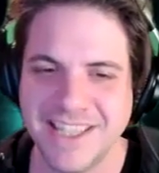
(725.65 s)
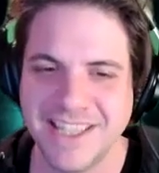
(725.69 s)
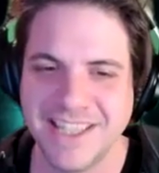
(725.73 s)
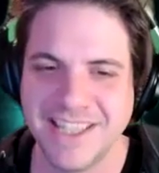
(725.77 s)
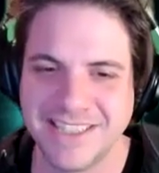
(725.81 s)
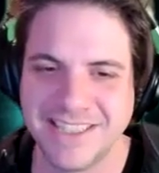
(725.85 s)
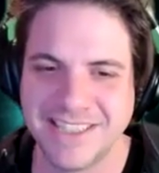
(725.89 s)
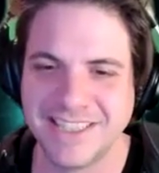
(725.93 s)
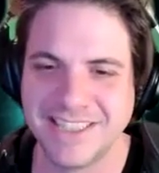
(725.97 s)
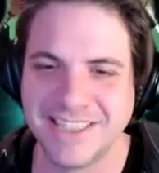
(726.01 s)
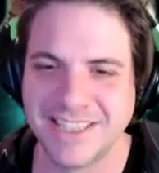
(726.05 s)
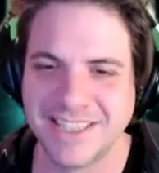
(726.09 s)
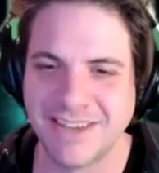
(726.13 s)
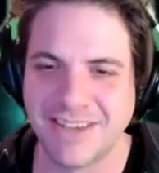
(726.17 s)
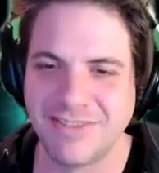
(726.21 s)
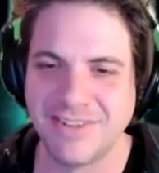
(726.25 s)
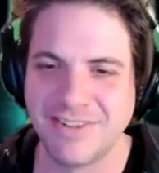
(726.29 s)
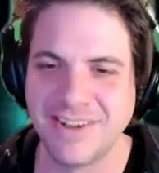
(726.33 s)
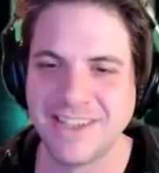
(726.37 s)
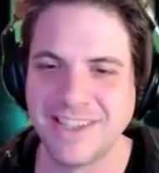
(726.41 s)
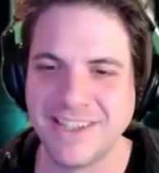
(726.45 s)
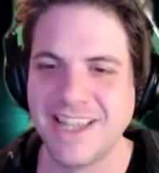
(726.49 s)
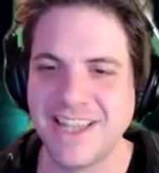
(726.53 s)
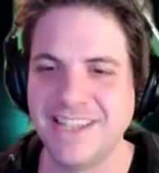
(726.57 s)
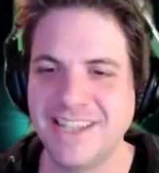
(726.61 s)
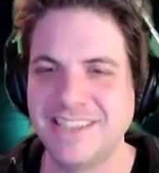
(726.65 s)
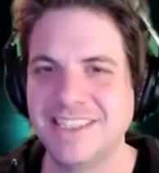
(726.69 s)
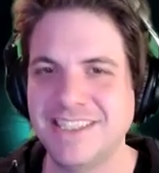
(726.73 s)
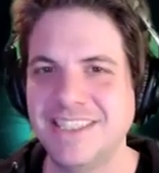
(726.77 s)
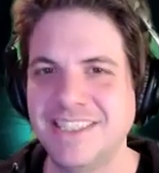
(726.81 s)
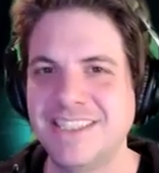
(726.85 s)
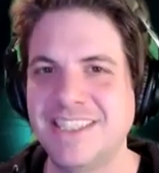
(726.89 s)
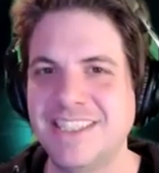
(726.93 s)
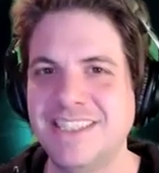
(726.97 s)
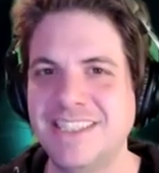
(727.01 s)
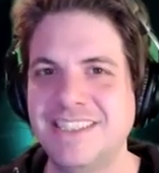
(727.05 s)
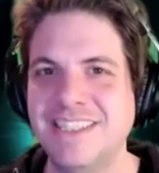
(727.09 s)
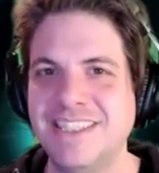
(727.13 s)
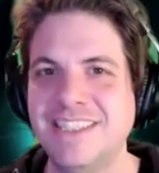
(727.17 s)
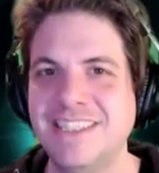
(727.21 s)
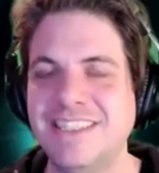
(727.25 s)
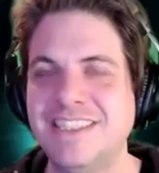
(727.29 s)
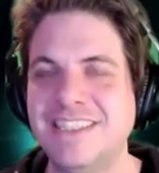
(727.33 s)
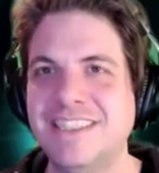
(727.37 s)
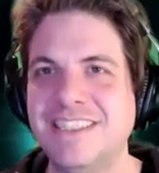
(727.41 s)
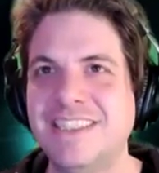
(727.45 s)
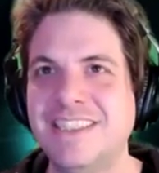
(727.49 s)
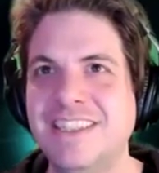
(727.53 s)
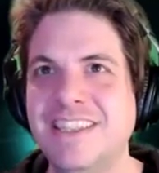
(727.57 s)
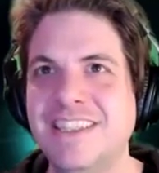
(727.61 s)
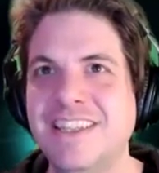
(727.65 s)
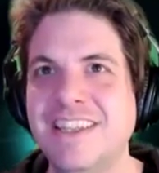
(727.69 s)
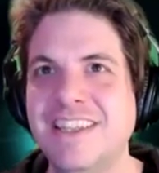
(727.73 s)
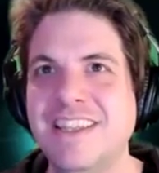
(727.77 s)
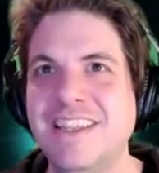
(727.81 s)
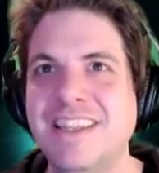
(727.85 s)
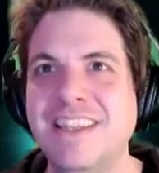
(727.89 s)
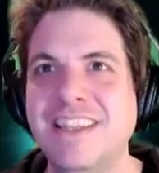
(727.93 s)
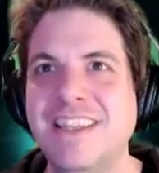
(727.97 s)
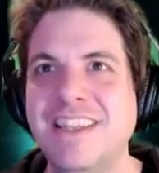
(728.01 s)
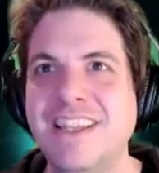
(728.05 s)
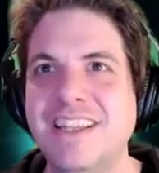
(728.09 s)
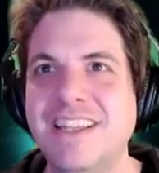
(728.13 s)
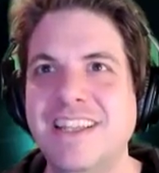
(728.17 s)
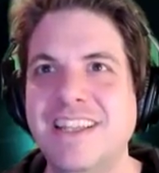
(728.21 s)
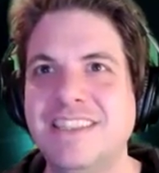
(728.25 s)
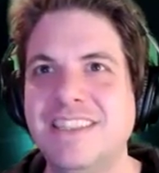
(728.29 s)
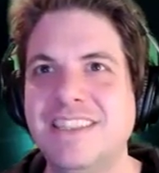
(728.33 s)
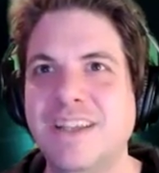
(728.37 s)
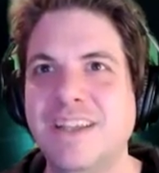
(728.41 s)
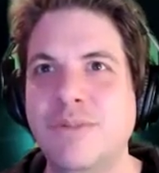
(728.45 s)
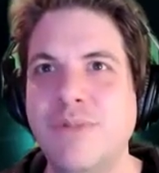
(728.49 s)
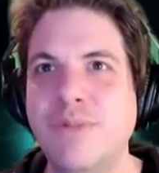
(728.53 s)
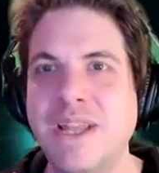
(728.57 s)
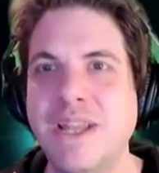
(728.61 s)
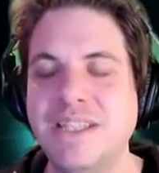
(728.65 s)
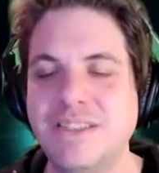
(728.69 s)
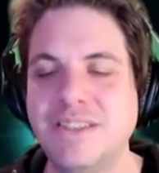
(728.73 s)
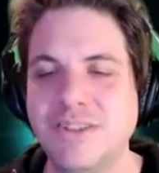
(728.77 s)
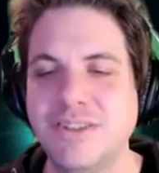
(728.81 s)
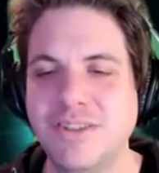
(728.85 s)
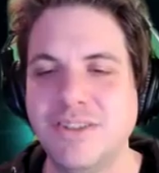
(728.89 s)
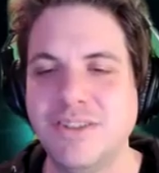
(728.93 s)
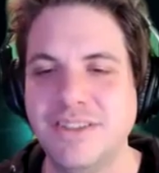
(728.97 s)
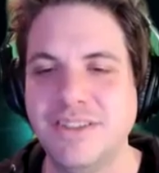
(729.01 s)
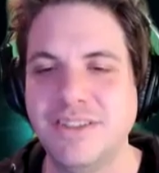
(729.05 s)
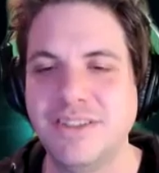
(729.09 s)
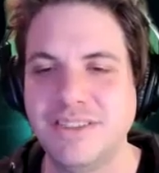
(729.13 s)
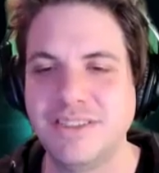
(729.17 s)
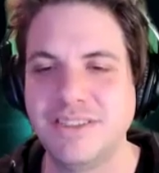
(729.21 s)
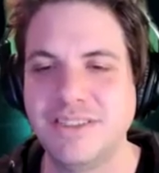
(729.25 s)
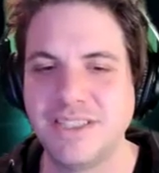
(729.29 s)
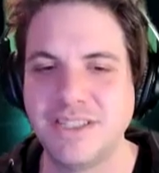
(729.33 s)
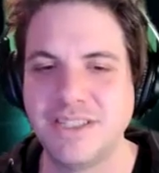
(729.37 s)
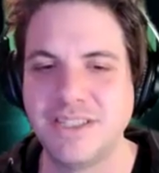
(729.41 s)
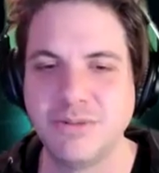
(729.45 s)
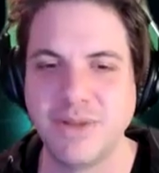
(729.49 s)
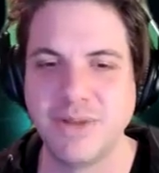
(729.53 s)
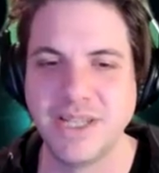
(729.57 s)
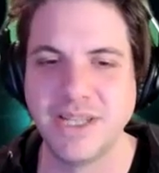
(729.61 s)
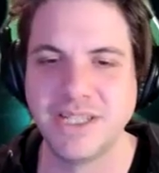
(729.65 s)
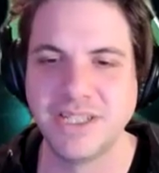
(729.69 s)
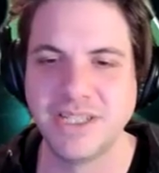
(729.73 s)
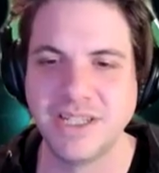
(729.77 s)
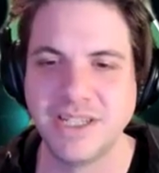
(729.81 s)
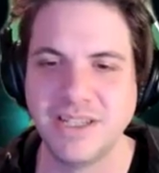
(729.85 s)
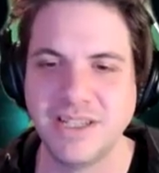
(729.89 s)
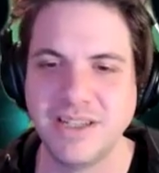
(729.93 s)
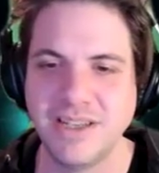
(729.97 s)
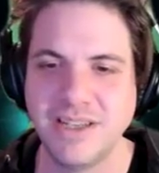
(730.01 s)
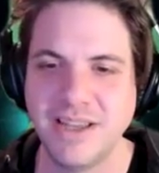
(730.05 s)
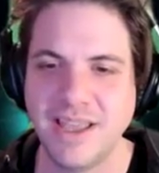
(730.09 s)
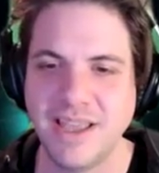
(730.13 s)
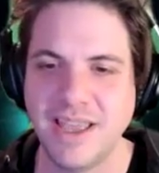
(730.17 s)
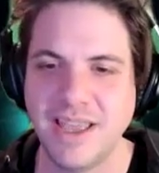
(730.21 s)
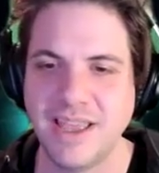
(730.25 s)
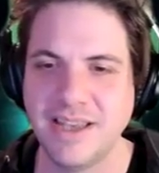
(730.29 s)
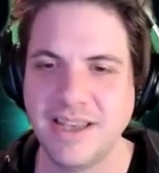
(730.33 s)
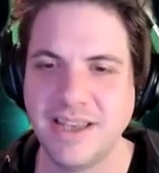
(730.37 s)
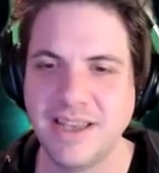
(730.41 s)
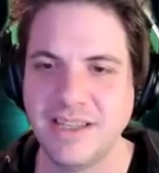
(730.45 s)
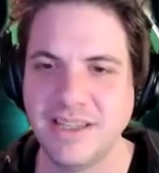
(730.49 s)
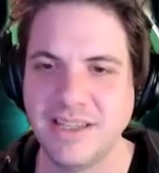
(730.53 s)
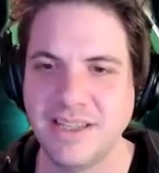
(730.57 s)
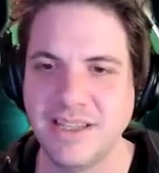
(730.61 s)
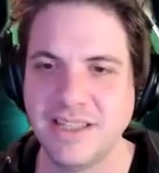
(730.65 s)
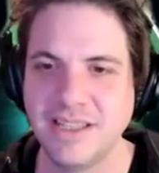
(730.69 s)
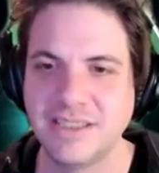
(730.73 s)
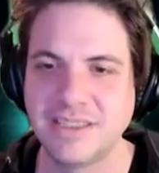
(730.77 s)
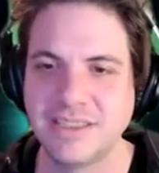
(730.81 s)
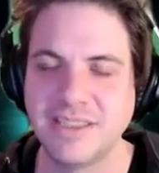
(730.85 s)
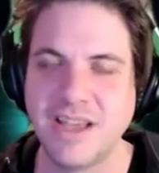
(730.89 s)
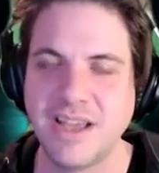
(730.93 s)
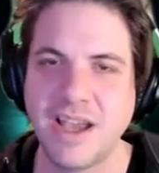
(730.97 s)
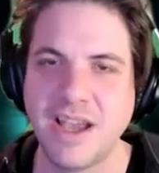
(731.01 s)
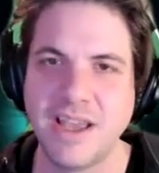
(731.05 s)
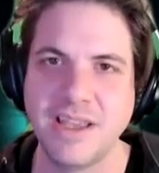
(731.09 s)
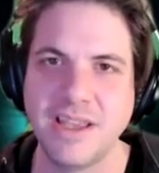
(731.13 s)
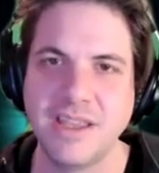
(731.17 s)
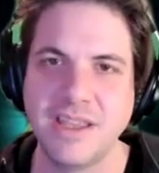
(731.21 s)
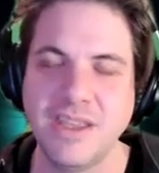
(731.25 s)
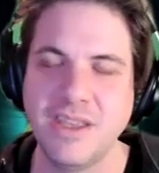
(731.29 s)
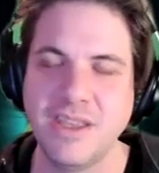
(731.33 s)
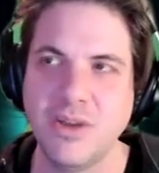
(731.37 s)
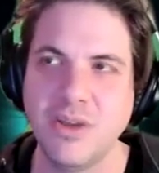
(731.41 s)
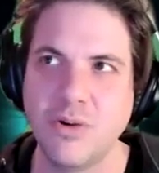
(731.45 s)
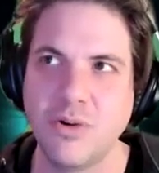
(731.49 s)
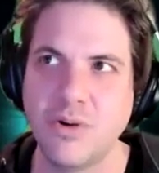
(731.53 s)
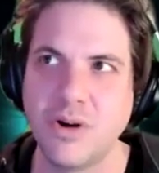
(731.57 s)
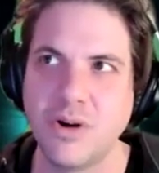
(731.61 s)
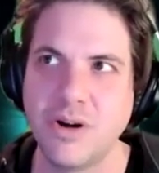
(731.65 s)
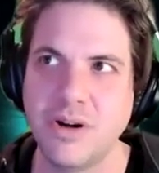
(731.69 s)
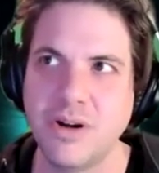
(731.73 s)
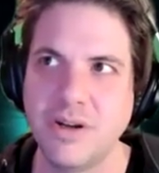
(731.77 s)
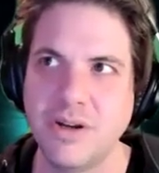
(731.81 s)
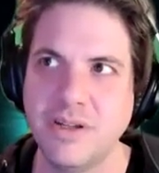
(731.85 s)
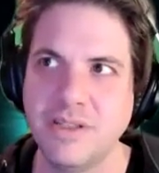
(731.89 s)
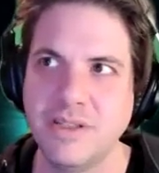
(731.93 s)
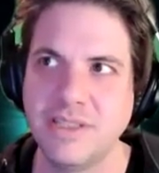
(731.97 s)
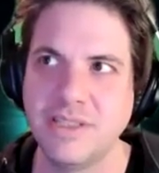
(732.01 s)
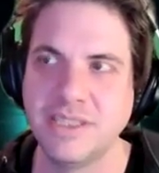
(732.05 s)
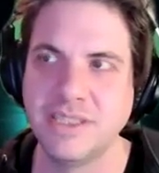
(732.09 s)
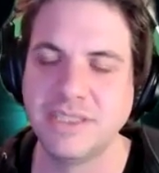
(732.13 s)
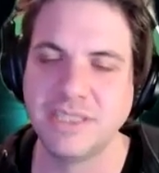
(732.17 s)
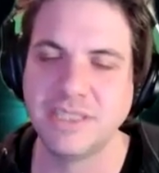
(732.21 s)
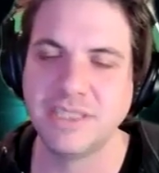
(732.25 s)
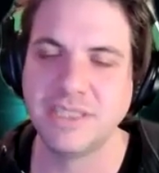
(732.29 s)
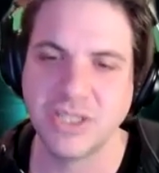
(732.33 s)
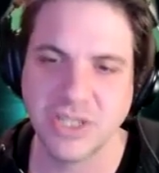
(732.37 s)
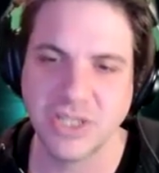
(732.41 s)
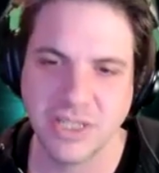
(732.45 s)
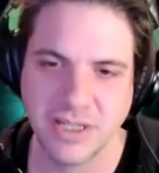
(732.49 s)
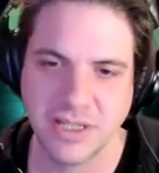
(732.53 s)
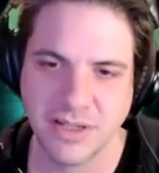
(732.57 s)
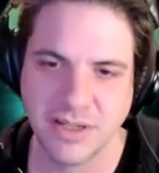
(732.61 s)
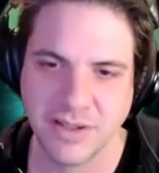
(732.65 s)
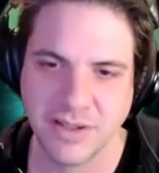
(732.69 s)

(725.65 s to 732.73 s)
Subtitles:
It's the suffering that is existence, that it's a rental situation and it's not your decision.